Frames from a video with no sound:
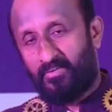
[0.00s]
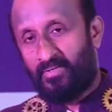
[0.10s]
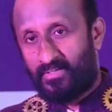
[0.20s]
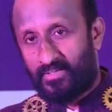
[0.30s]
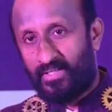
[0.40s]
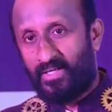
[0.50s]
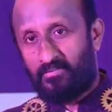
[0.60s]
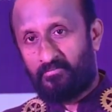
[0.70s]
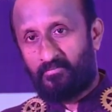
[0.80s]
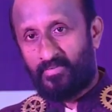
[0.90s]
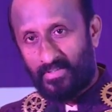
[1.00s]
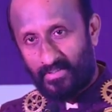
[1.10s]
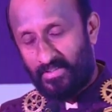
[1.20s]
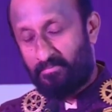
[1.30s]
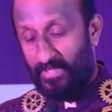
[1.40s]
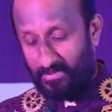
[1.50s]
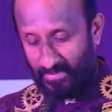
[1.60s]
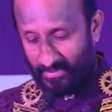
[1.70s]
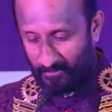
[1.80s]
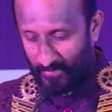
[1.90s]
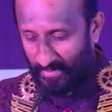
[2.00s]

of our TRF department.